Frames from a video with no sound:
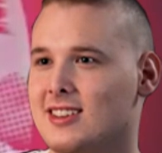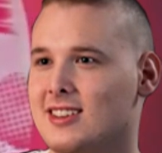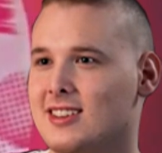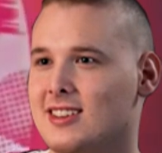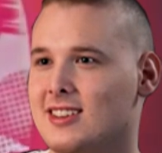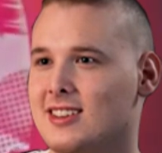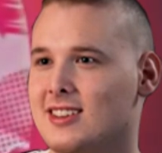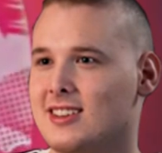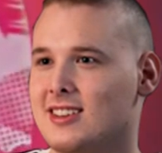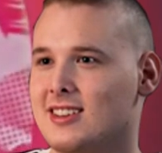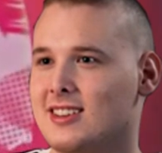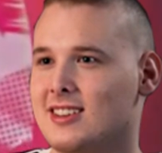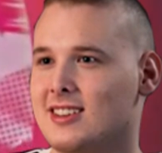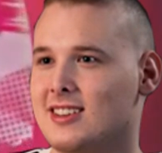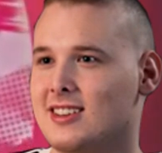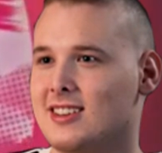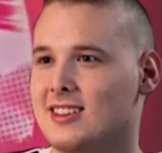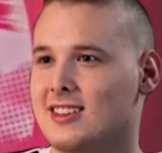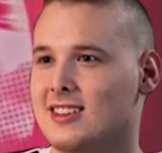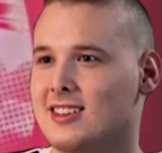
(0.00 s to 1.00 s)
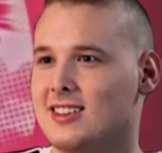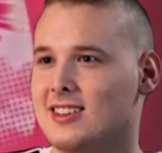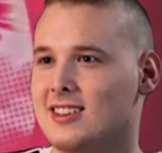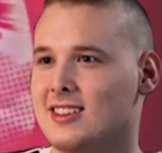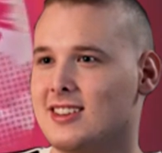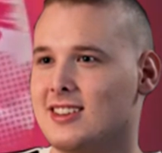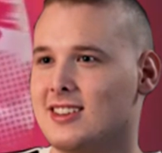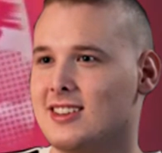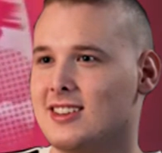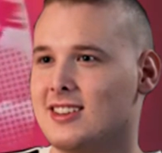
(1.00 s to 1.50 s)

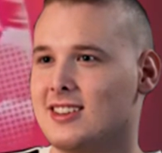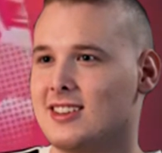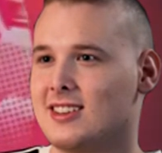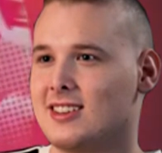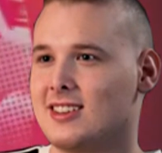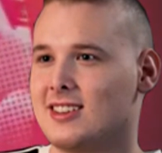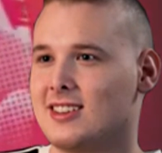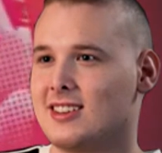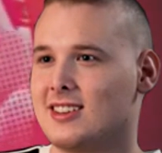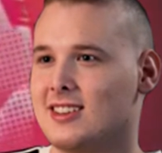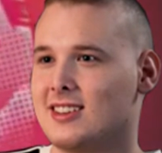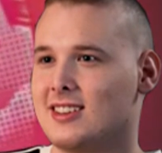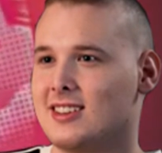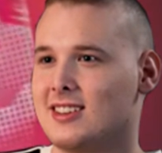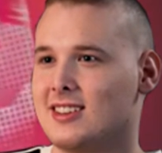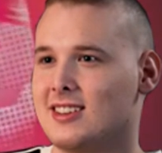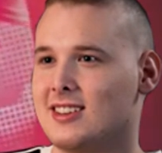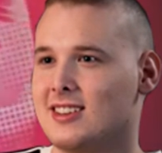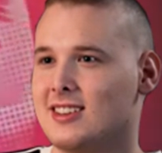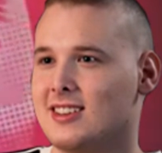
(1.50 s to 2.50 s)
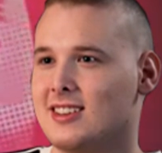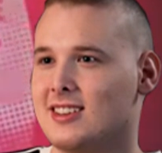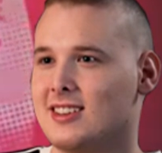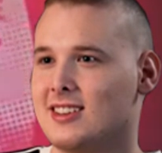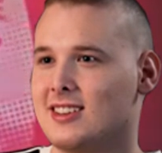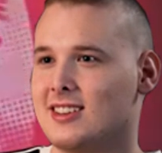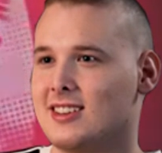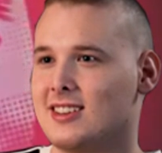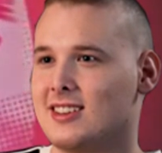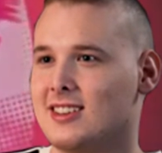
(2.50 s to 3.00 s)

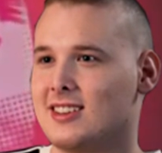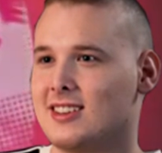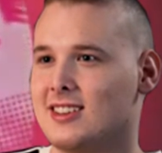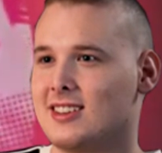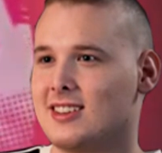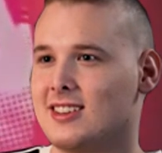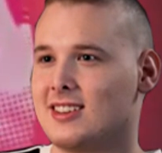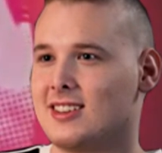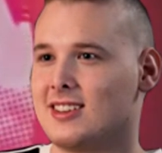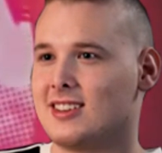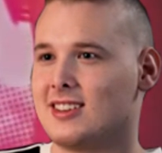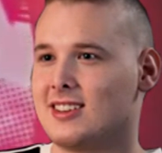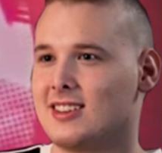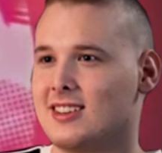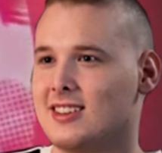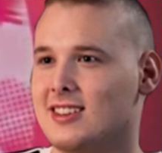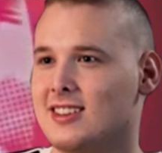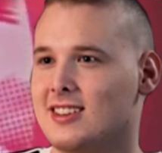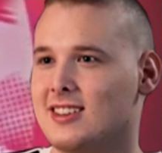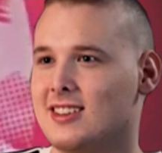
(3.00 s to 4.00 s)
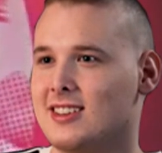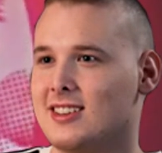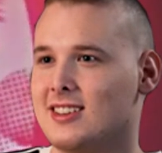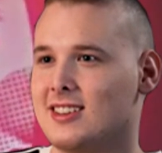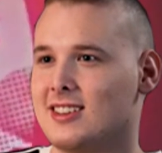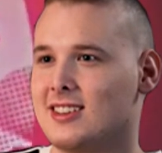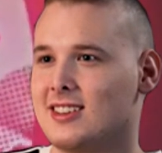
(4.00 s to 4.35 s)
This person isn't speaking.